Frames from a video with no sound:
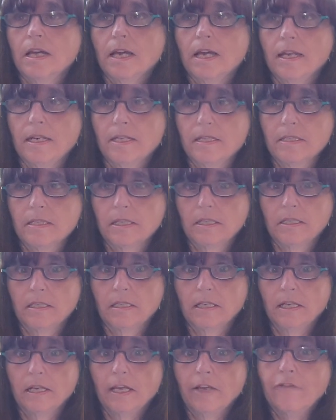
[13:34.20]
It is an
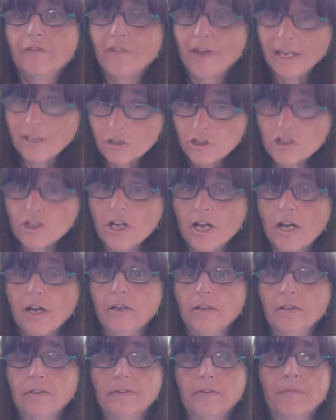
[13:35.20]

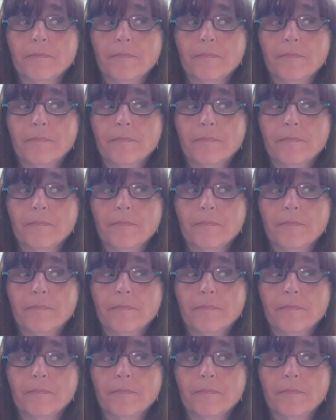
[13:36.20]
adventure